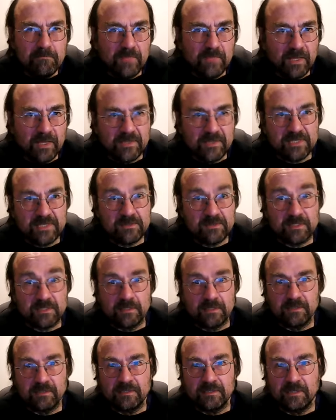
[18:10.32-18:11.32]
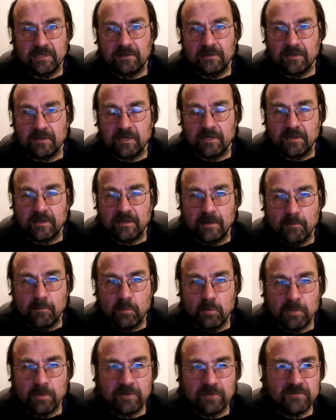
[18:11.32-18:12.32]
There's also a more
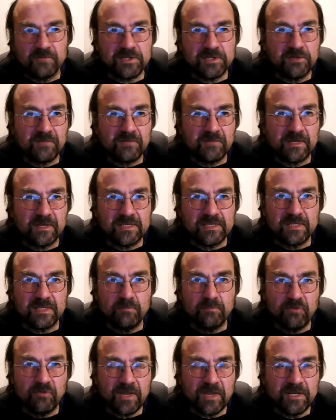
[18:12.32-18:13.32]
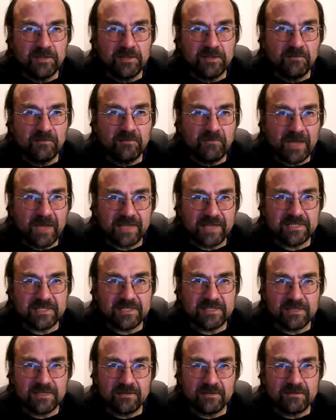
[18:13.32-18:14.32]
modern version of that is the brain in the vat.
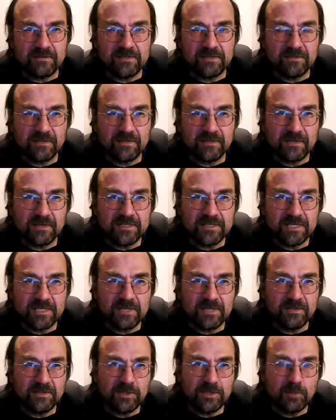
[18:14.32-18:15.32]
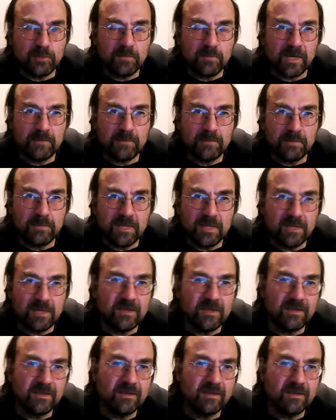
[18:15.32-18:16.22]
So the idea that you might be